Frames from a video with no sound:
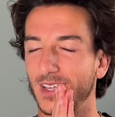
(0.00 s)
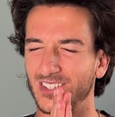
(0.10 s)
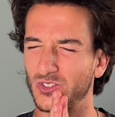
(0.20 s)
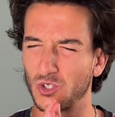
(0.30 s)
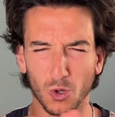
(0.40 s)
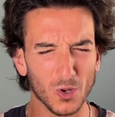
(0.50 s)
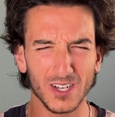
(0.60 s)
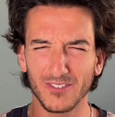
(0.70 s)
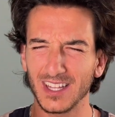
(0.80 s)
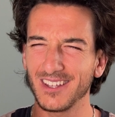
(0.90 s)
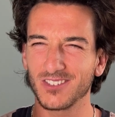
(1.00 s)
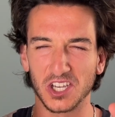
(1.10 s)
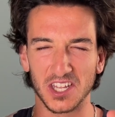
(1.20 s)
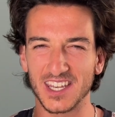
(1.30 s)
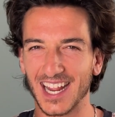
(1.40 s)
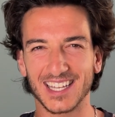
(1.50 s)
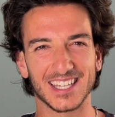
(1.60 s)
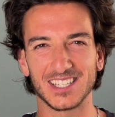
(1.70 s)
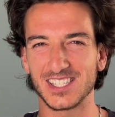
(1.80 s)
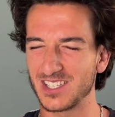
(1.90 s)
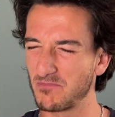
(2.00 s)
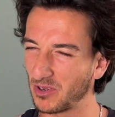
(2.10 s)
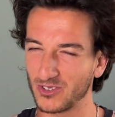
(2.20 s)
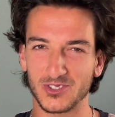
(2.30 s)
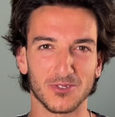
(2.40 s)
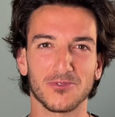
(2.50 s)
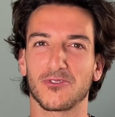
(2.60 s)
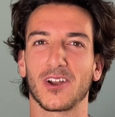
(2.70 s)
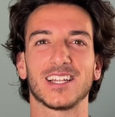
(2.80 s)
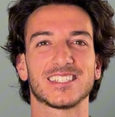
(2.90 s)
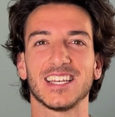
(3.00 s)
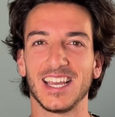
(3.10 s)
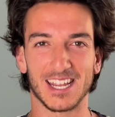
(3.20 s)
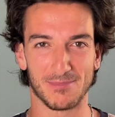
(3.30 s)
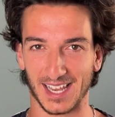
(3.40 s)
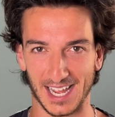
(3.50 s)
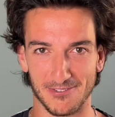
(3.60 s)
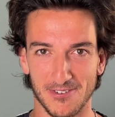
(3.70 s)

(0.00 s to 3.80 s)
intuitively connected spiritual friends in my life.